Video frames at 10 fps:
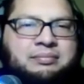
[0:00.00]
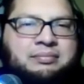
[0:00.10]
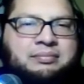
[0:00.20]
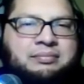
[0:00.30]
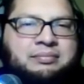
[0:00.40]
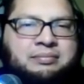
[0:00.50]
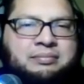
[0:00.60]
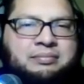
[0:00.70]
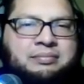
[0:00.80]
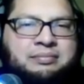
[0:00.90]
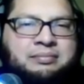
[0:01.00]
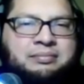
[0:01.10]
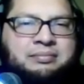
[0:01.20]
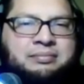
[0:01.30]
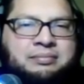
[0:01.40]

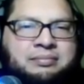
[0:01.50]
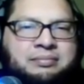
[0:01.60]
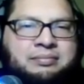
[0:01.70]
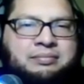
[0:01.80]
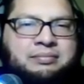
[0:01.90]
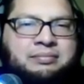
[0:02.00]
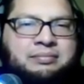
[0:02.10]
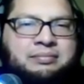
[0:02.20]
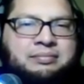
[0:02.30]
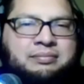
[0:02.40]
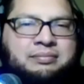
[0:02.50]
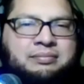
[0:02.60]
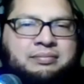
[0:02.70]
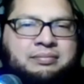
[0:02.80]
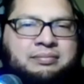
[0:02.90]

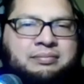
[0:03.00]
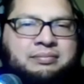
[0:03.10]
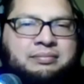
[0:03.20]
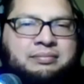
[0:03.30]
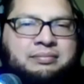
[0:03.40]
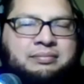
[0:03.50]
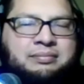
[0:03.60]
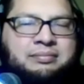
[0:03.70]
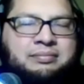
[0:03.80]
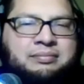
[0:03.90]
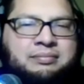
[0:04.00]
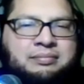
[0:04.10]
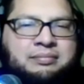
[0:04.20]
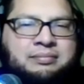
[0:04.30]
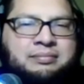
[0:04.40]

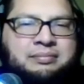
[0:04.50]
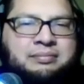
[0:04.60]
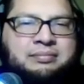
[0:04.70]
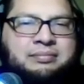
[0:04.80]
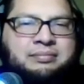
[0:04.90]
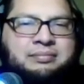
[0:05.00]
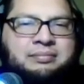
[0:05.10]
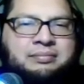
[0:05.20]
[no speech]